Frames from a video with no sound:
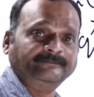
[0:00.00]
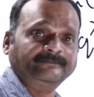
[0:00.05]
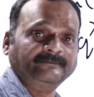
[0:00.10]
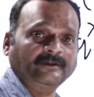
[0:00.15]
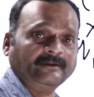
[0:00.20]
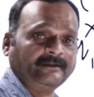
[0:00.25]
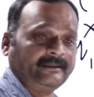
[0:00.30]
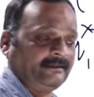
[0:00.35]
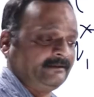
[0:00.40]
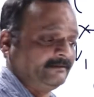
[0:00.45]

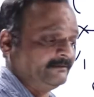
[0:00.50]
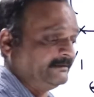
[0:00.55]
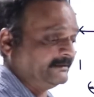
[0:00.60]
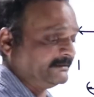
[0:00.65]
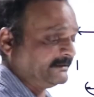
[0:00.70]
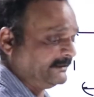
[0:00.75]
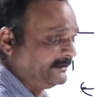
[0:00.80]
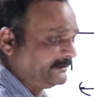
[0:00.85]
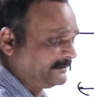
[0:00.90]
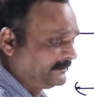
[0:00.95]
Okay,
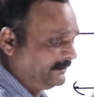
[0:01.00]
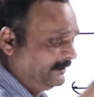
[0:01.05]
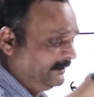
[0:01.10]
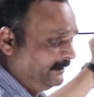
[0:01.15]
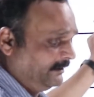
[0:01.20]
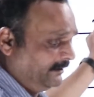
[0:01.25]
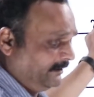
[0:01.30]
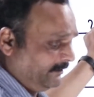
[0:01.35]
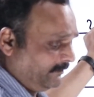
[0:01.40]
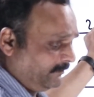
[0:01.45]
this is
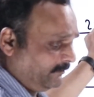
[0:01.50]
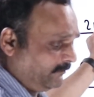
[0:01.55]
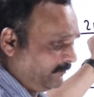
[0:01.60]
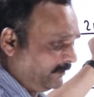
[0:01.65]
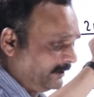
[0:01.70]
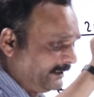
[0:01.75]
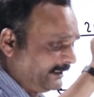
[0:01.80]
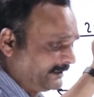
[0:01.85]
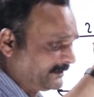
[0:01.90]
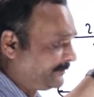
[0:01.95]

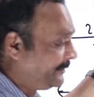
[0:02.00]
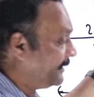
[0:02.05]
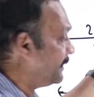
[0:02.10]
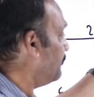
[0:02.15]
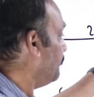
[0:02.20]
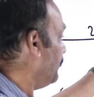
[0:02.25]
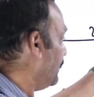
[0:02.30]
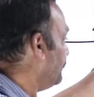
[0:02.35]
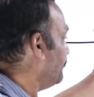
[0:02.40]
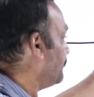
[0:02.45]
one aspect,
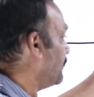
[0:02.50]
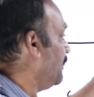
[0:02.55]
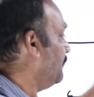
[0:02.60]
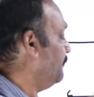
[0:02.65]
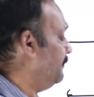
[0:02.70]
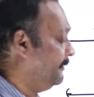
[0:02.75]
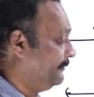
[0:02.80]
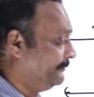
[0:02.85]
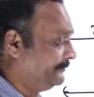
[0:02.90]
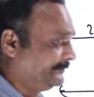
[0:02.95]
one
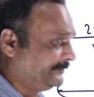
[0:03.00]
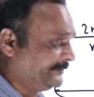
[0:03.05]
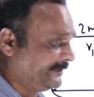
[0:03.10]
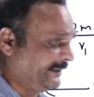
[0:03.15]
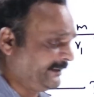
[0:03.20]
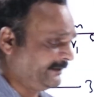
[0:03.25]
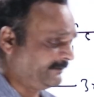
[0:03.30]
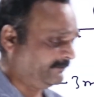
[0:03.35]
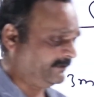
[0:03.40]
problem, right?